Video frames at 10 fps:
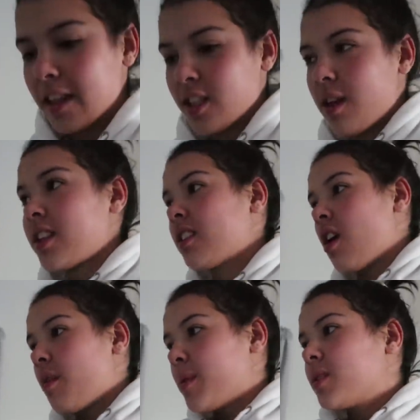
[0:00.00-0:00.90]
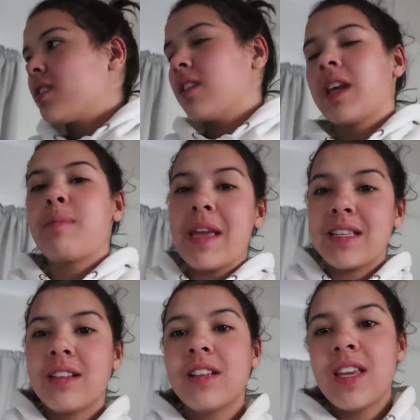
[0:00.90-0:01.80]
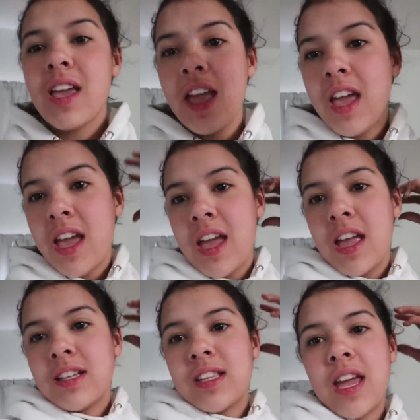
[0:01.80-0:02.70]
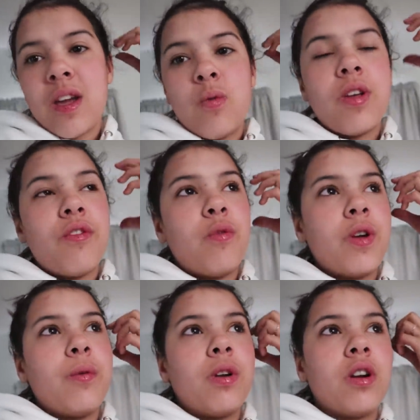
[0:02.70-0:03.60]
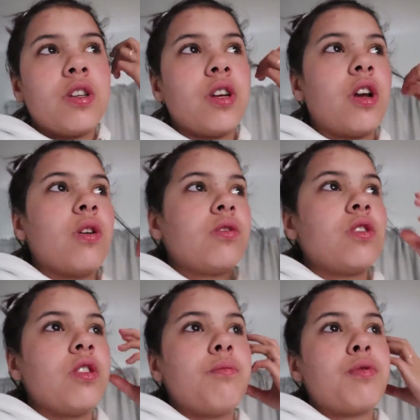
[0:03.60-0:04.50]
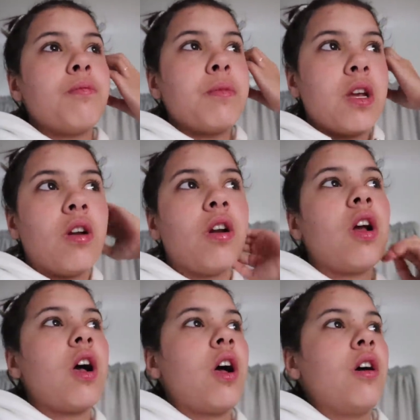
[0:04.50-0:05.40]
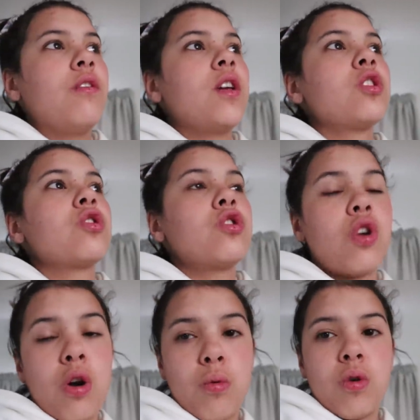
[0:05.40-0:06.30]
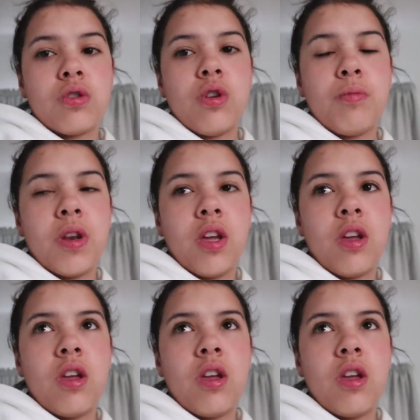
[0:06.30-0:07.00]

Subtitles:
so it's almost like, basically, it's like if we were to go to the premiere of Star Wars opening.